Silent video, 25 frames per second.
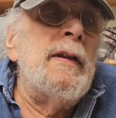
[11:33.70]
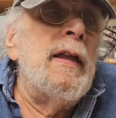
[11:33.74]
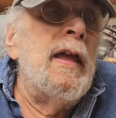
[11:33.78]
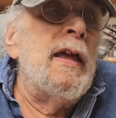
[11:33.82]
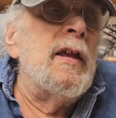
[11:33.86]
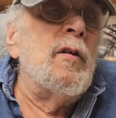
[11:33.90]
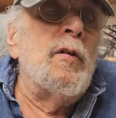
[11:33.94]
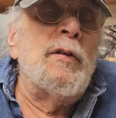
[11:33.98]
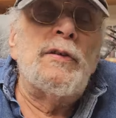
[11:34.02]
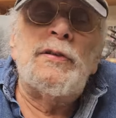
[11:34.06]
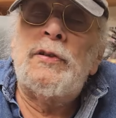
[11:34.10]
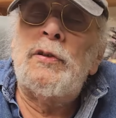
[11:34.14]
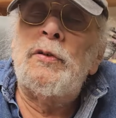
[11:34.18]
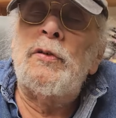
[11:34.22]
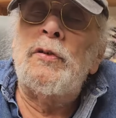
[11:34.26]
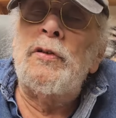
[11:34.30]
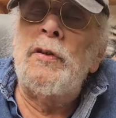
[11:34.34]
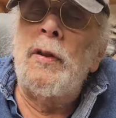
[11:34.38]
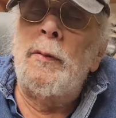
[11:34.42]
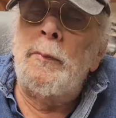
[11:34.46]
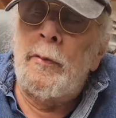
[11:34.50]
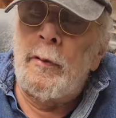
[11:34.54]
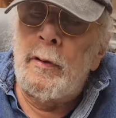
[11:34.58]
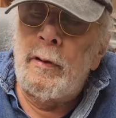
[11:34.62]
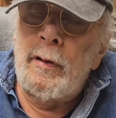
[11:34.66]
And also a
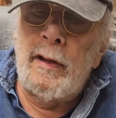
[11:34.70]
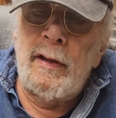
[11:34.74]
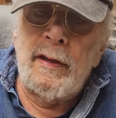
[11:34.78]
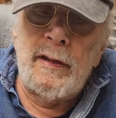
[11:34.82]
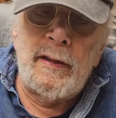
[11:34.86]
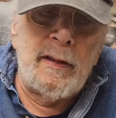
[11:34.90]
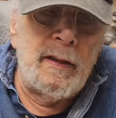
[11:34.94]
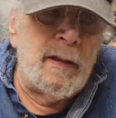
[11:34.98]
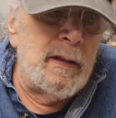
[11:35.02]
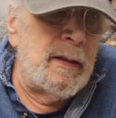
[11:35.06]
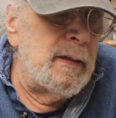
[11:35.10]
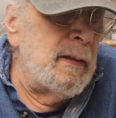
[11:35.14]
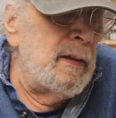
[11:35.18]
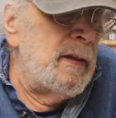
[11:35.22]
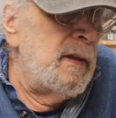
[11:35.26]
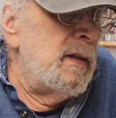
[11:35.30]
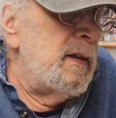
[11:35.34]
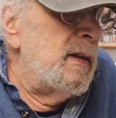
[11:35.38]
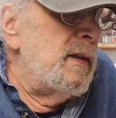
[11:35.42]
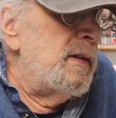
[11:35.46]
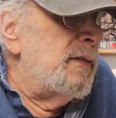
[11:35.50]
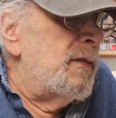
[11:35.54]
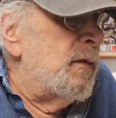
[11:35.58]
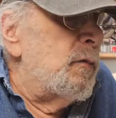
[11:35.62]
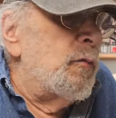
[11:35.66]
number, like the
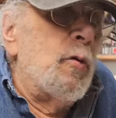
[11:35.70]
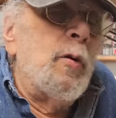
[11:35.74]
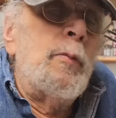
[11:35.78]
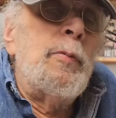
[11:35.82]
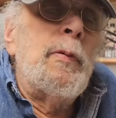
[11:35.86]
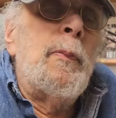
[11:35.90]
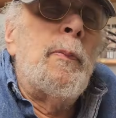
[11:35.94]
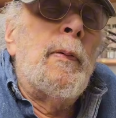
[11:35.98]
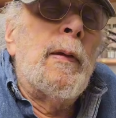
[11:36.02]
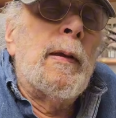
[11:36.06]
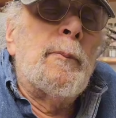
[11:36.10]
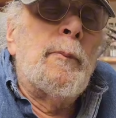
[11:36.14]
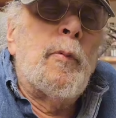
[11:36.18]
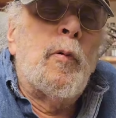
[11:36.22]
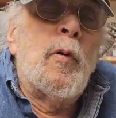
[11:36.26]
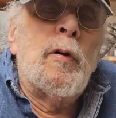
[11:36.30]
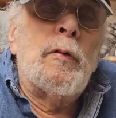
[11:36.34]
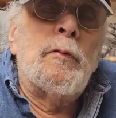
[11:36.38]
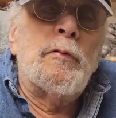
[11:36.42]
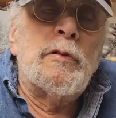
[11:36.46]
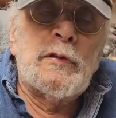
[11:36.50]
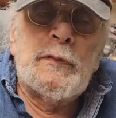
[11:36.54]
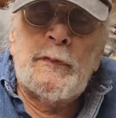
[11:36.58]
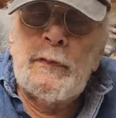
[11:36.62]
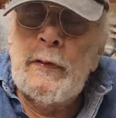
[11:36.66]
Ruby Big Boy
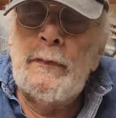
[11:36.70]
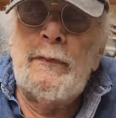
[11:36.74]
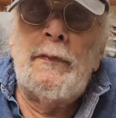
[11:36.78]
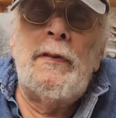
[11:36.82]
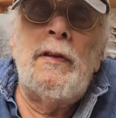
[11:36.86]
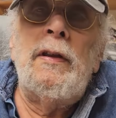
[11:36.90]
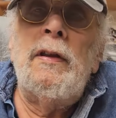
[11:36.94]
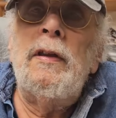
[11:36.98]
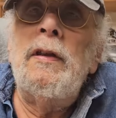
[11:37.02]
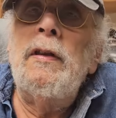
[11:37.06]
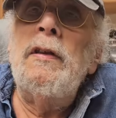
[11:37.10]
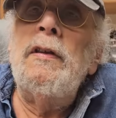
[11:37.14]
was 50.